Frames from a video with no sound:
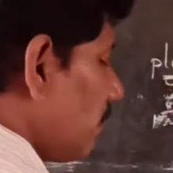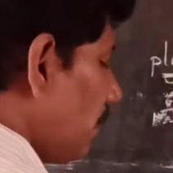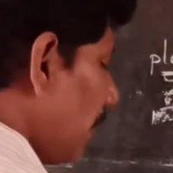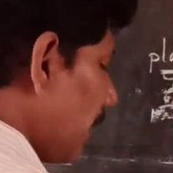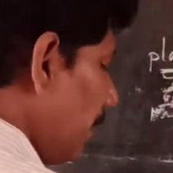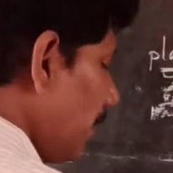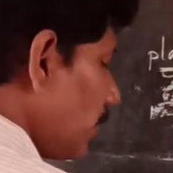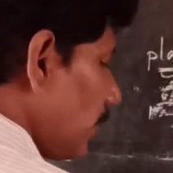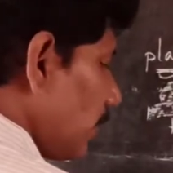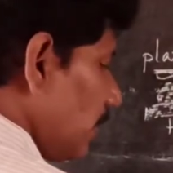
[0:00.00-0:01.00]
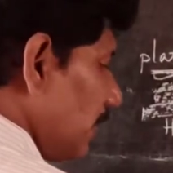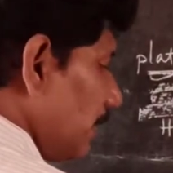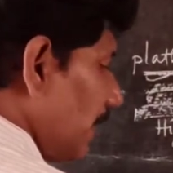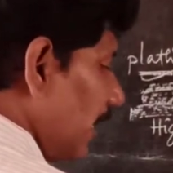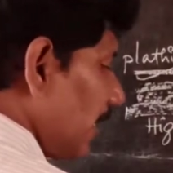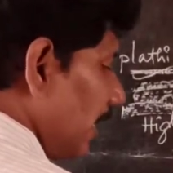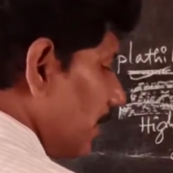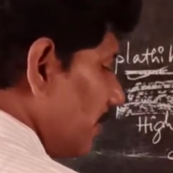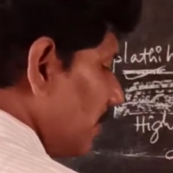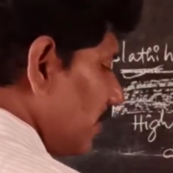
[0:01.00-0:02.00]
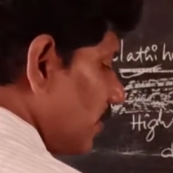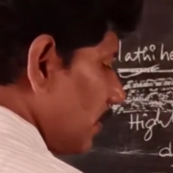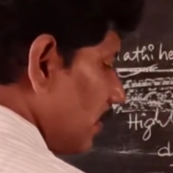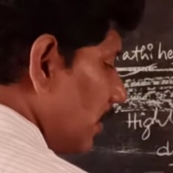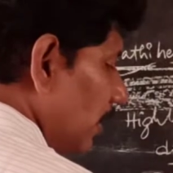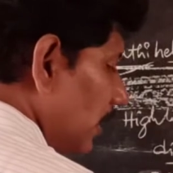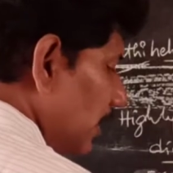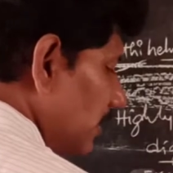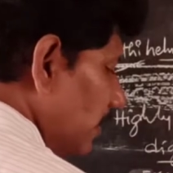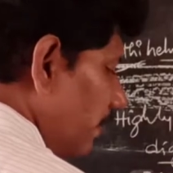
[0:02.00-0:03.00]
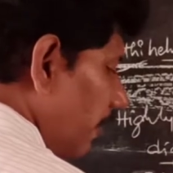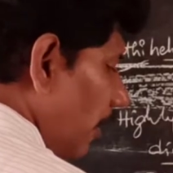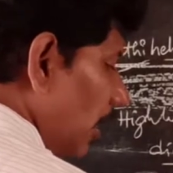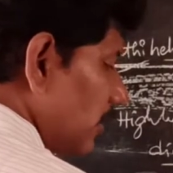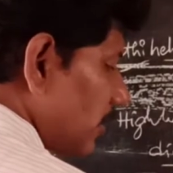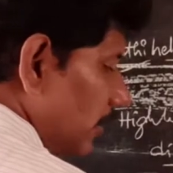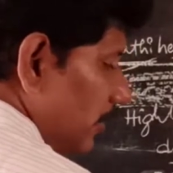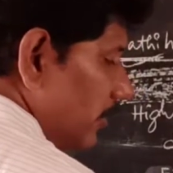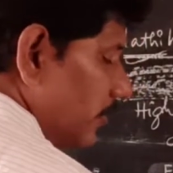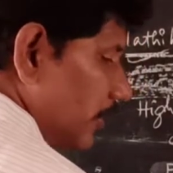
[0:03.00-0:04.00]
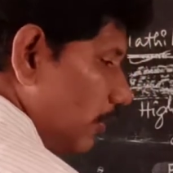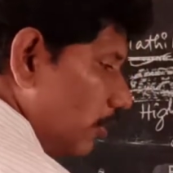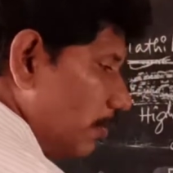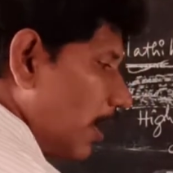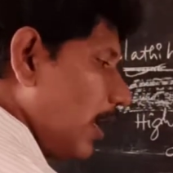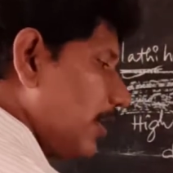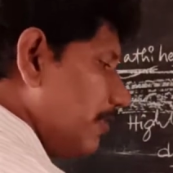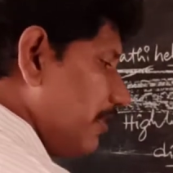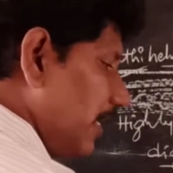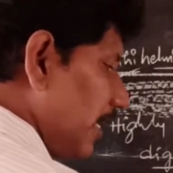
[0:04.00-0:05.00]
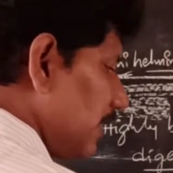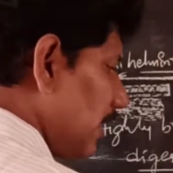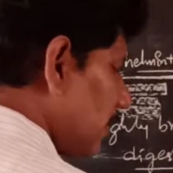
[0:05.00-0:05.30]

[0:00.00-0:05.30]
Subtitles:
While coming to the Nemathelminths, it is a false coelom. Already we learned that